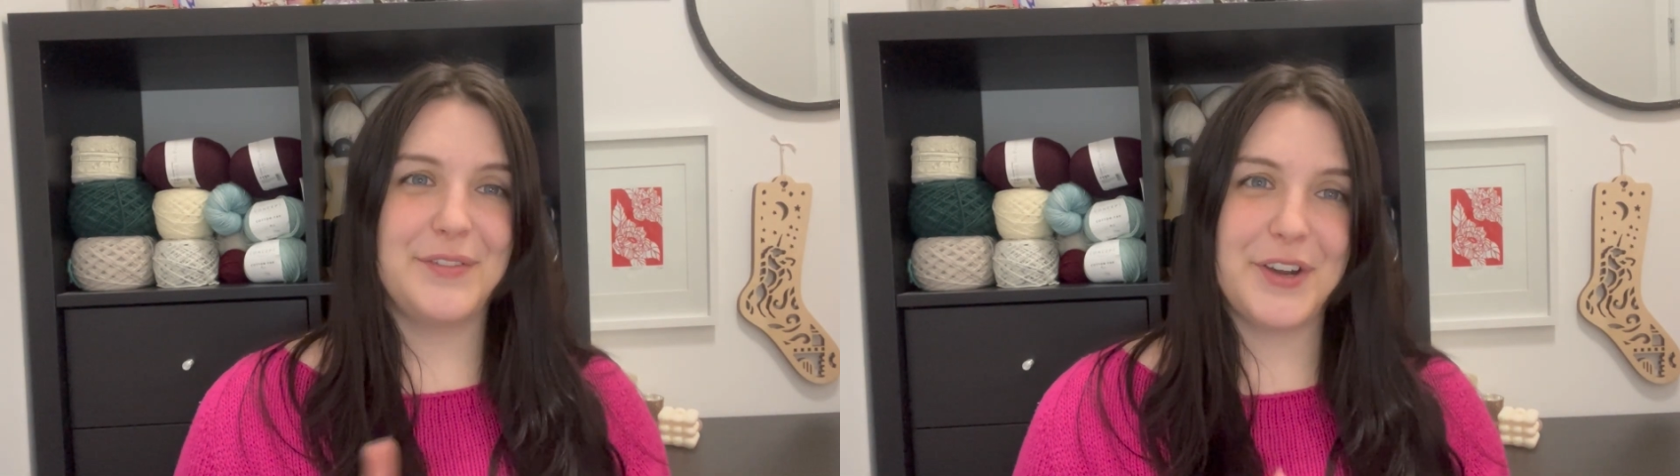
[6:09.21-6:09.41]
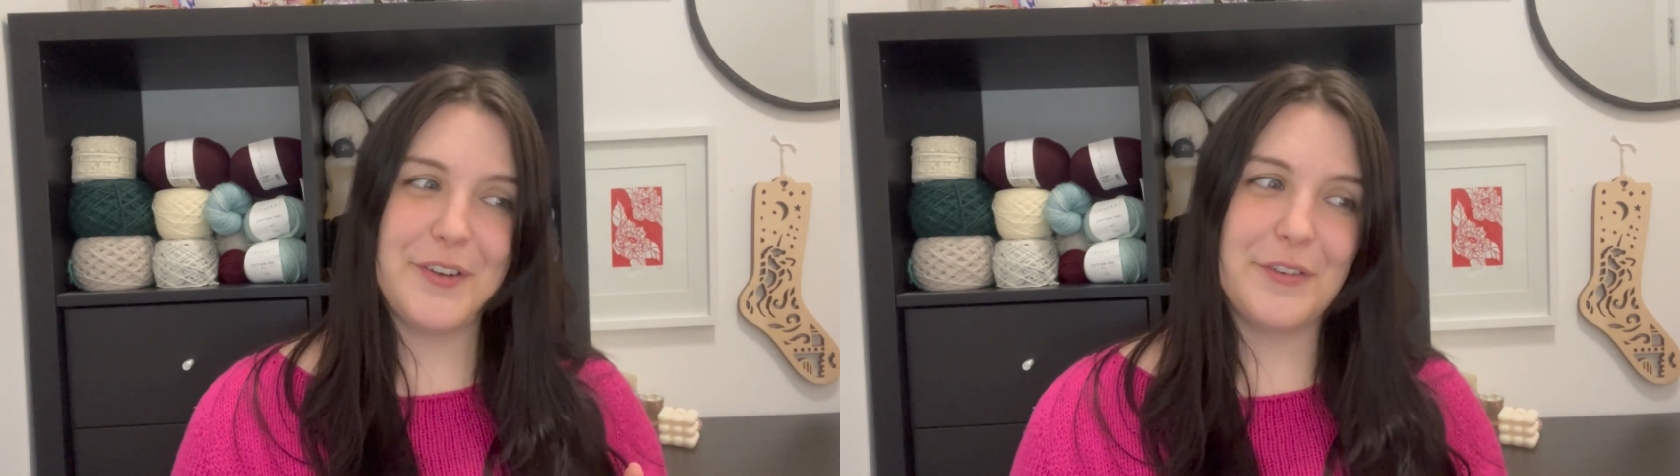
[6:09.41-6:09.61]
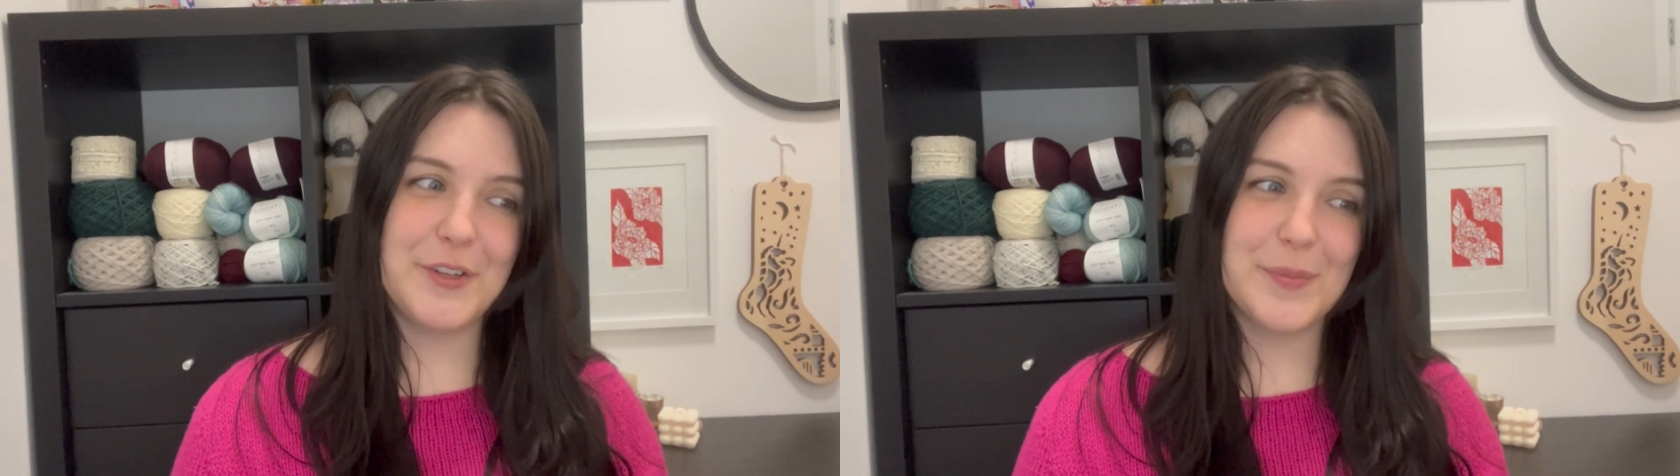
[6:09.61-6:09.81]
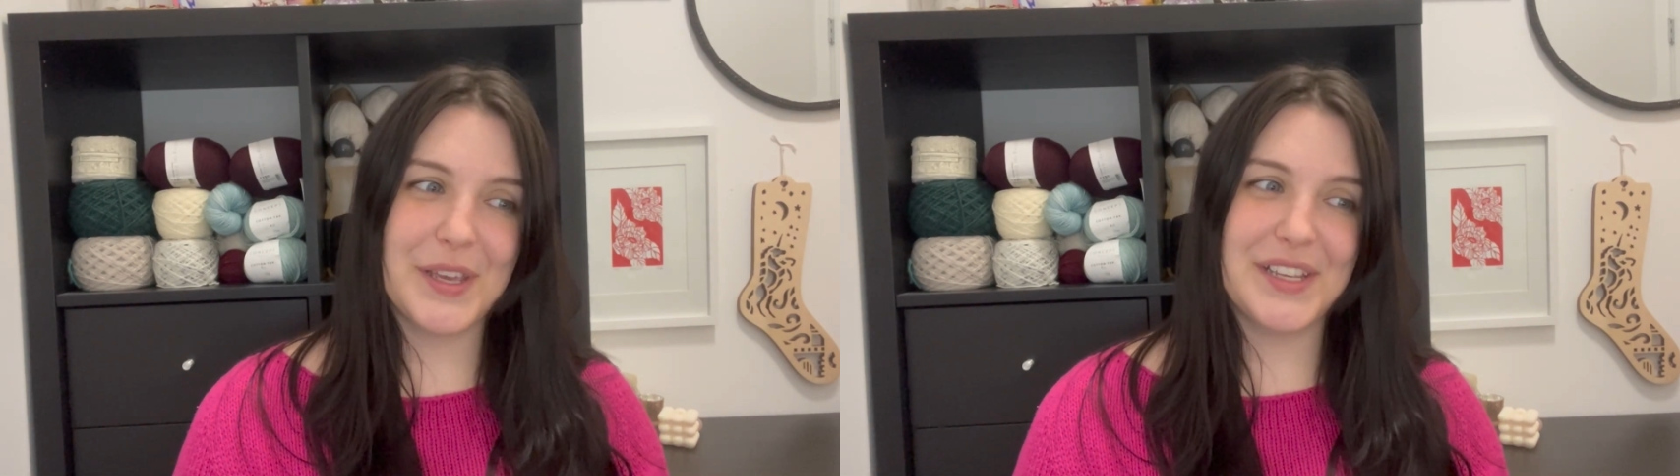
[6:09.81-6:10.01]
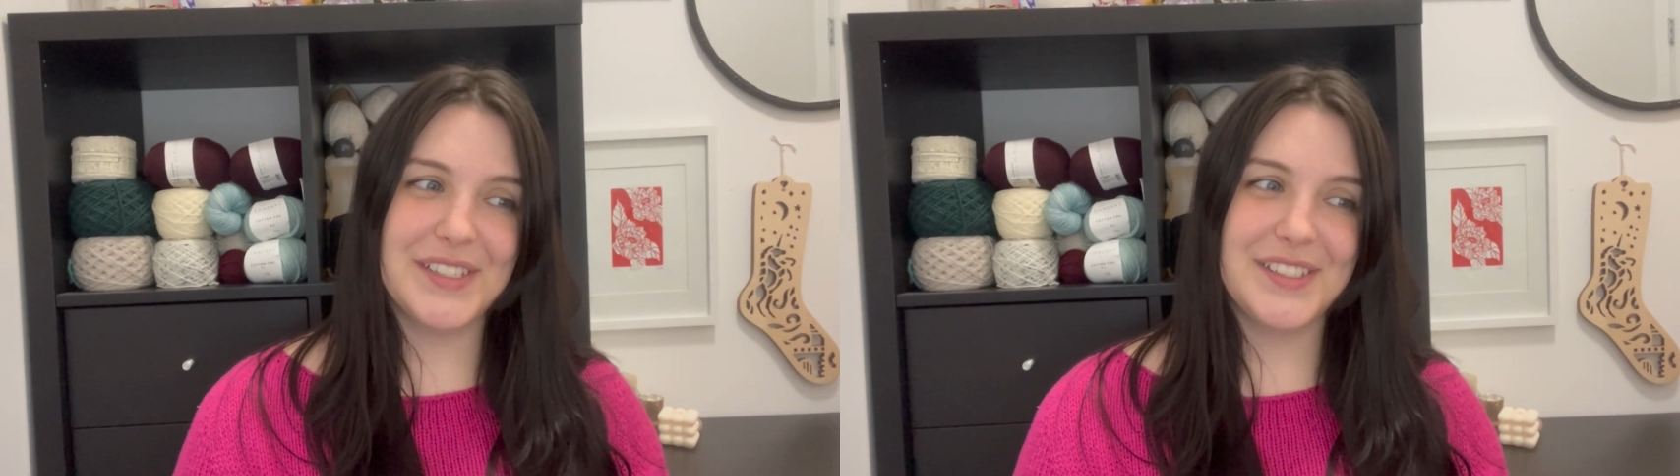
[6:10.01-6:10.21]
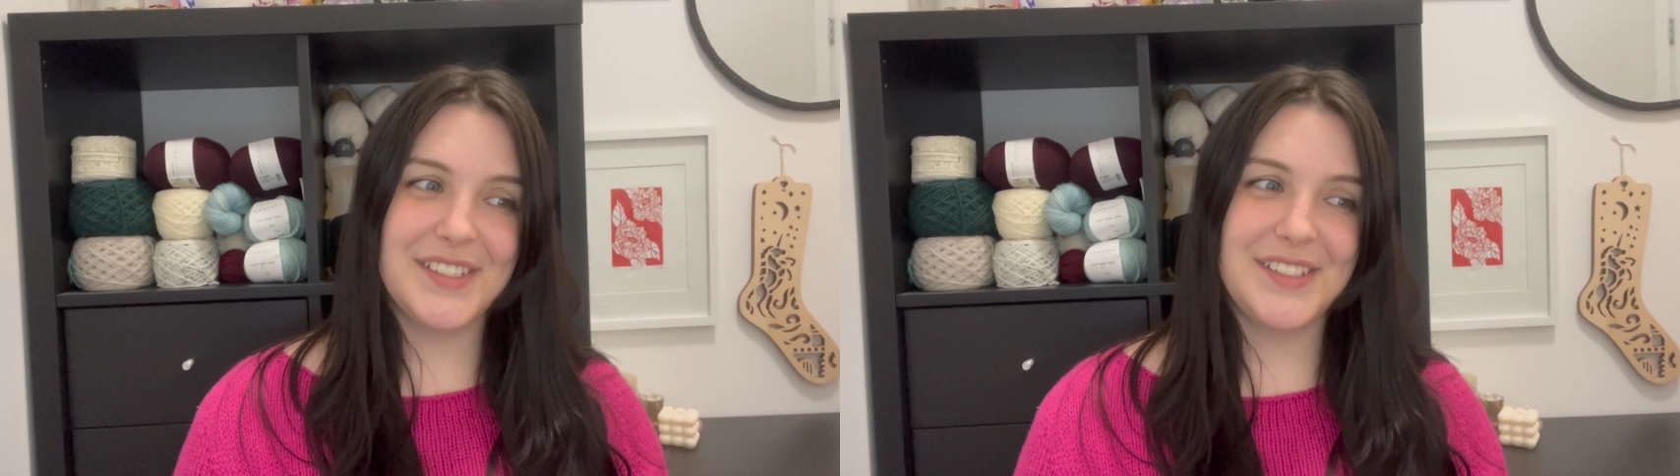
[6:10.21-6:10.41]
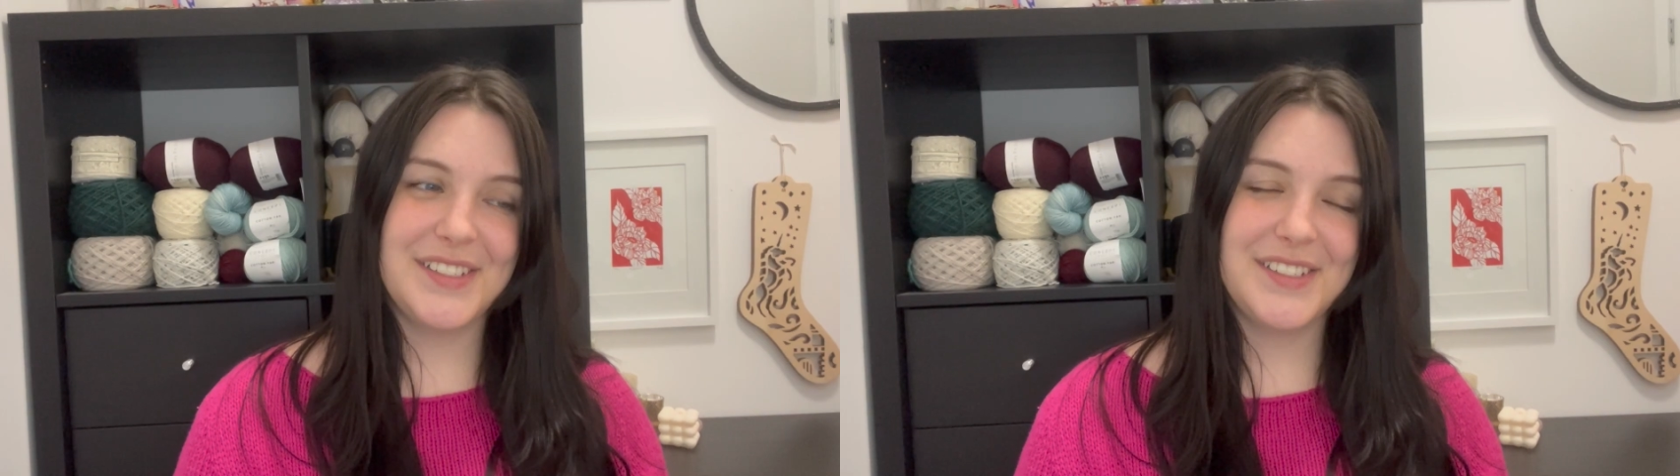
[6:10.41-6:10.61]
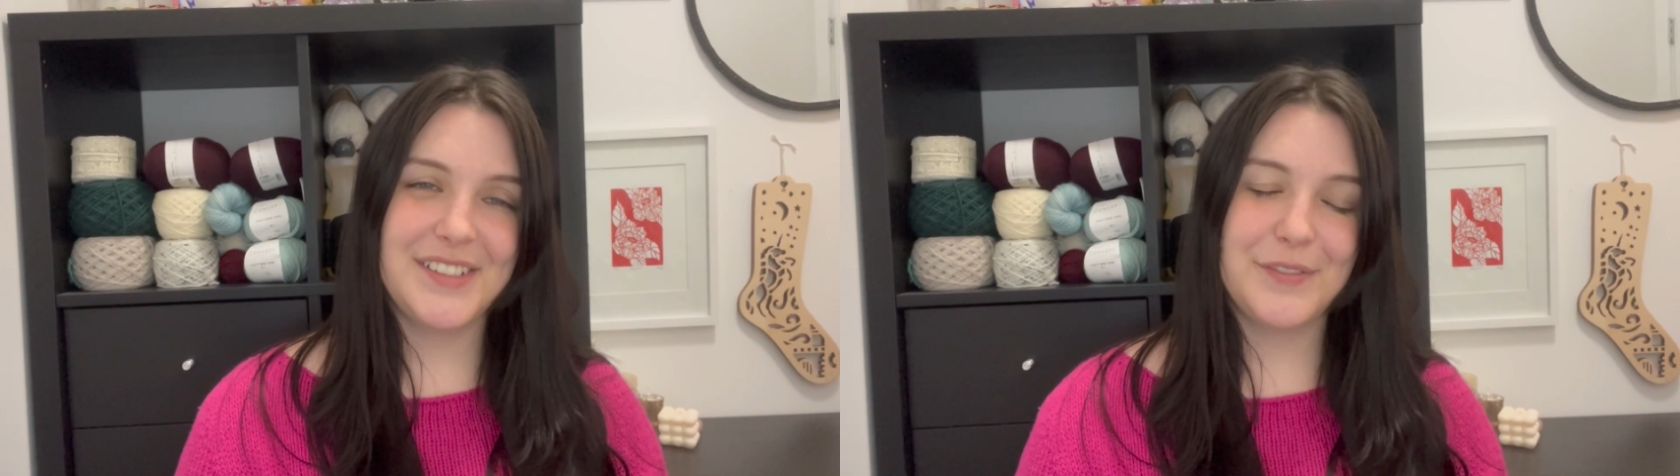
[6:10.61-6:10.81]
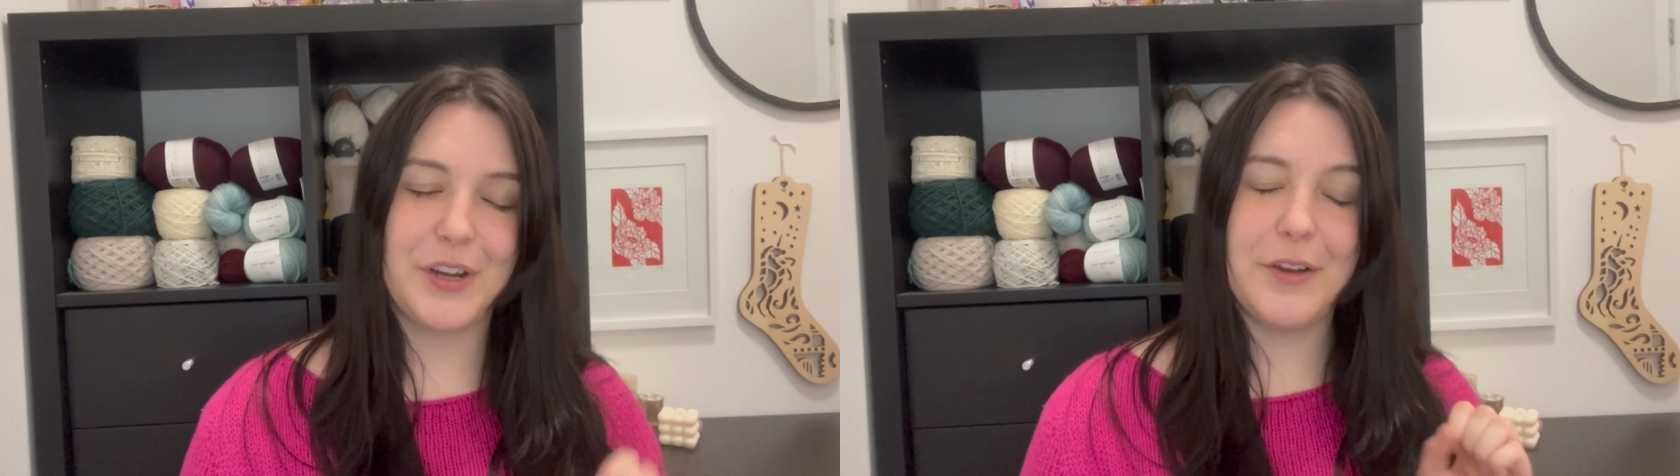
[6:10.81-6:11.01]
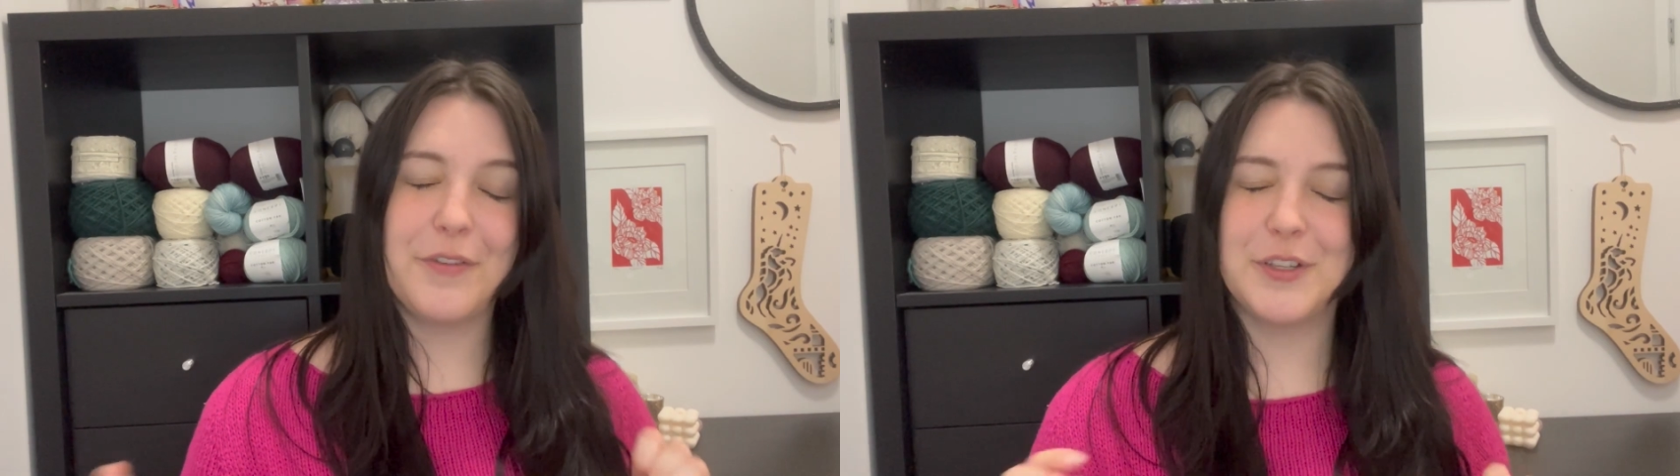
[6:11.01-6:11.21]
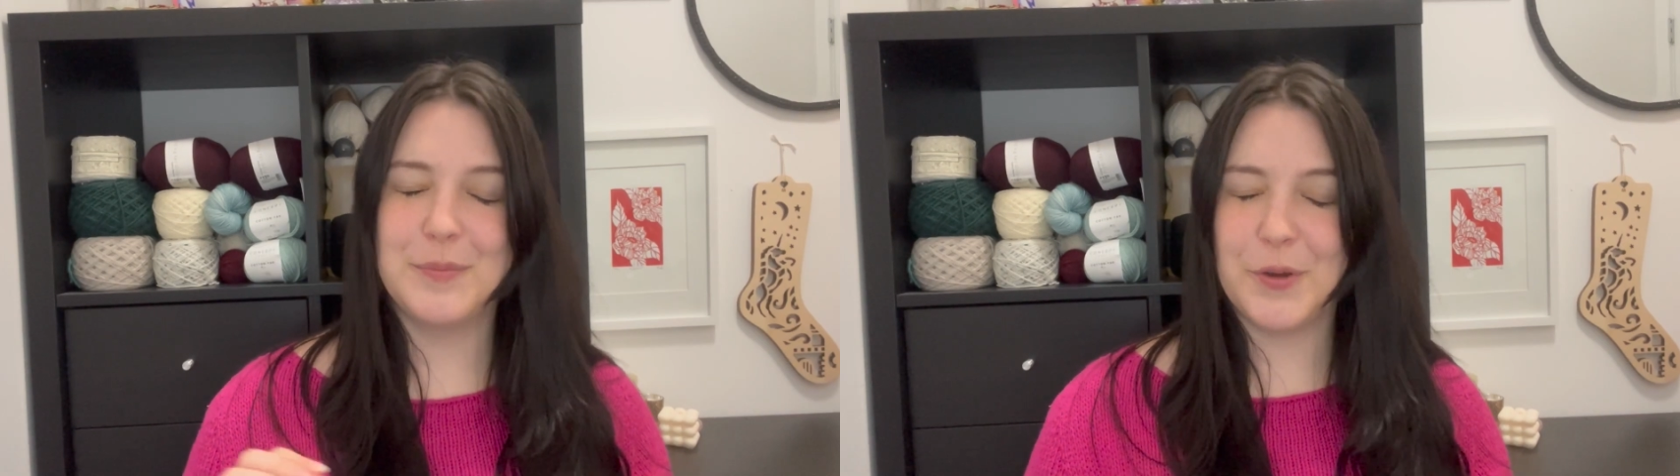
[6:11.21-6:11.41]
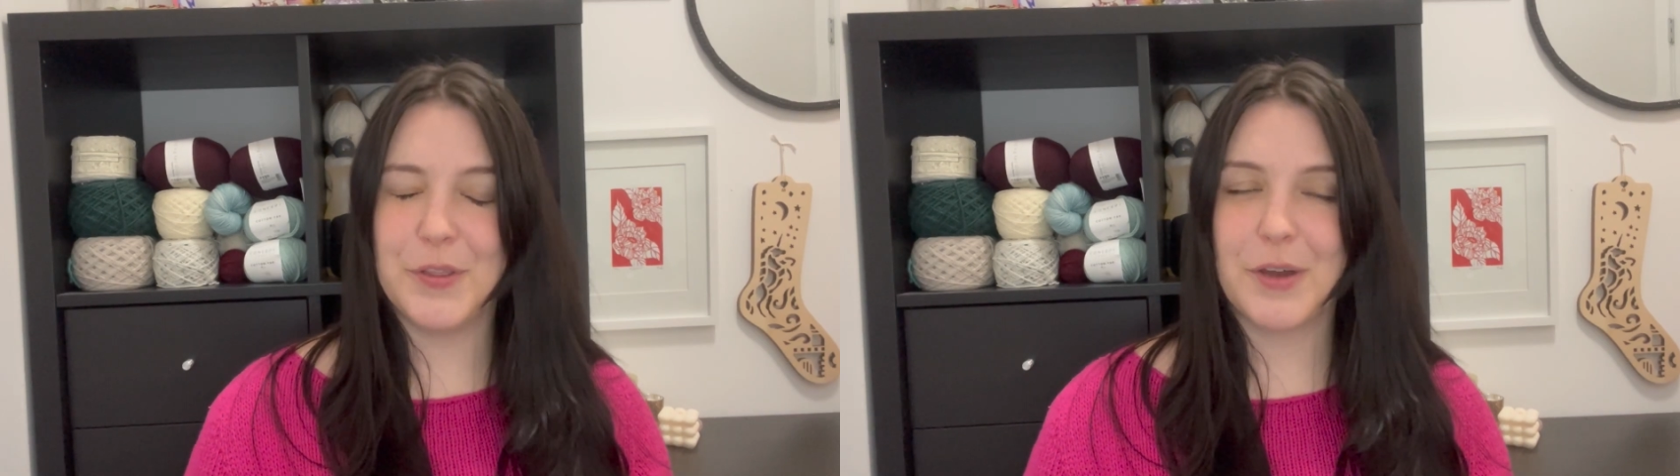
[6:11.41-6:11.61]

very first booth